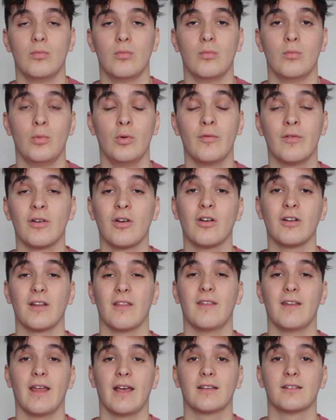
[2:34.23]
Moving on to
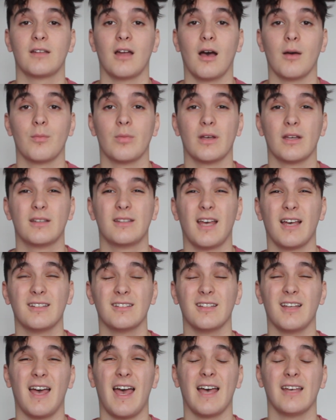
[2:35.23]
the next topic,
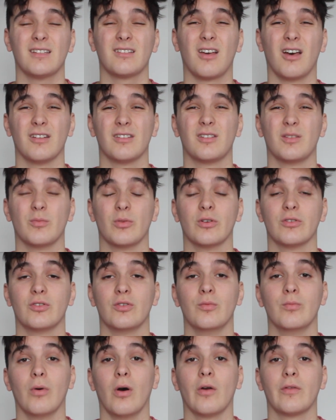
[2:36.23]
Tesla asked customers who
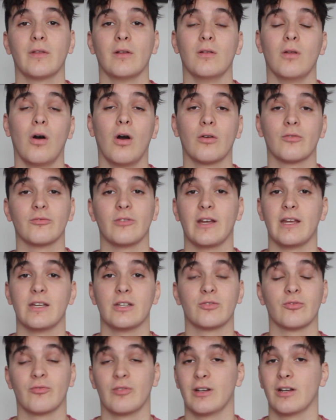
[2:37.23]
bought the
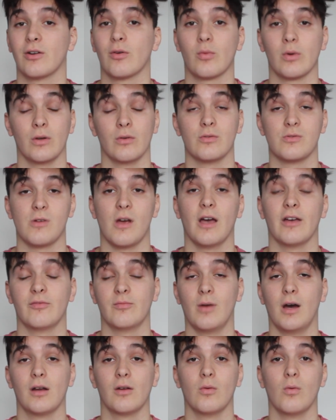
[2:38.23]
long-range rear-wheel drive
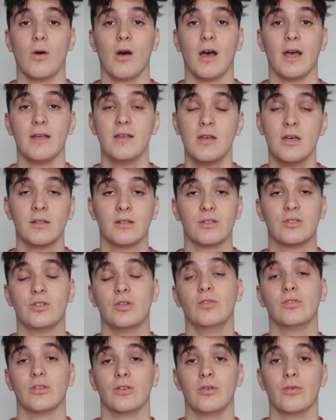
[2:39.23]
Model Y to
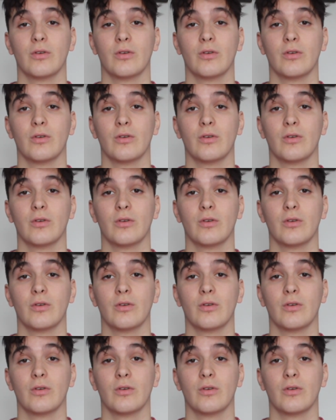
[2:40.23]
choose a new